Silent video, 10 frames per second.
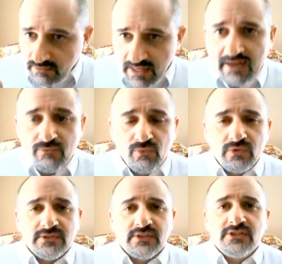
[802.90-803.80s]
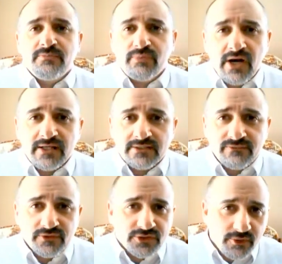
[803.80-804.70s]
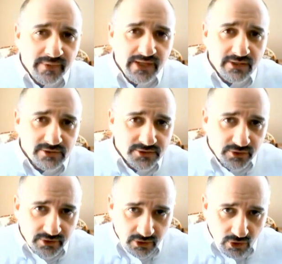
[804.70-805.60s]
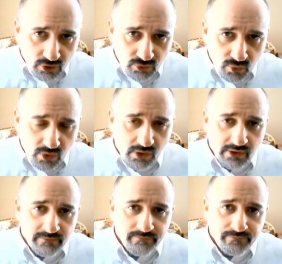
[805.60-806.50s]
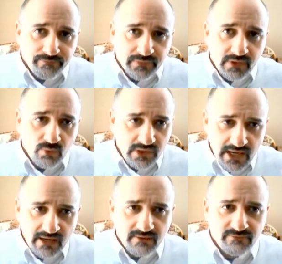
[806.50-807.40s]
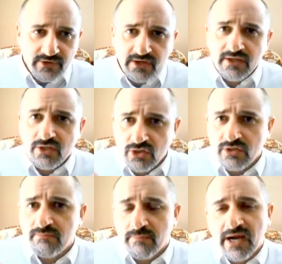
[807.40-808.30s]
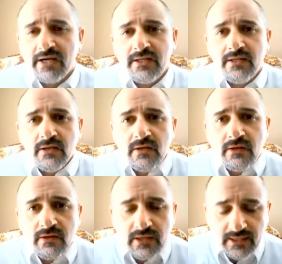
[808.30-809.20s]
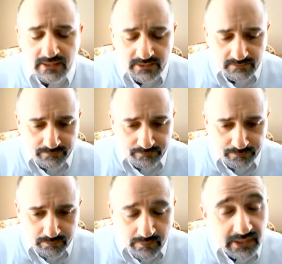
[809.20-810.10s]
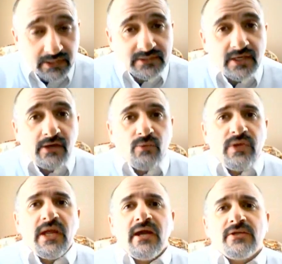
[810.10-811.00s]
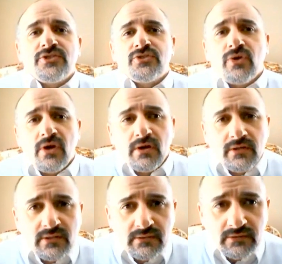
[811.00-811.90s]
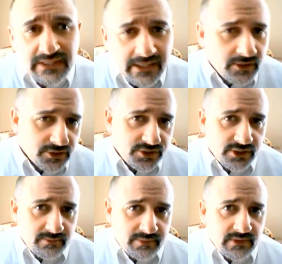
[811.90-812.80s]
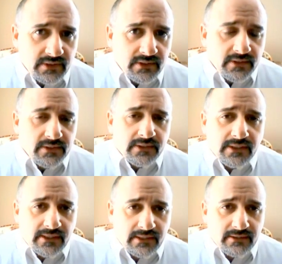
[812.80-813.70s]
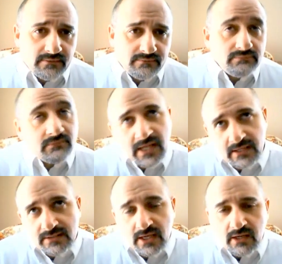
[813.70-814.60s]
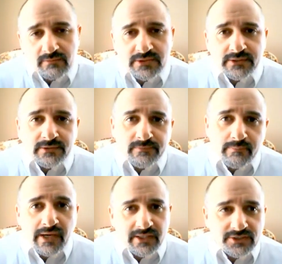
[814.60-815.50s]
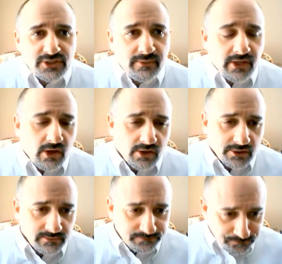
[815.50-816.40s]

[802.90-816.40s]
That was expressed for so many years during the Cold War. We had a very good, mighty military. We had a strong leadership at times, minus Jimmy Carter.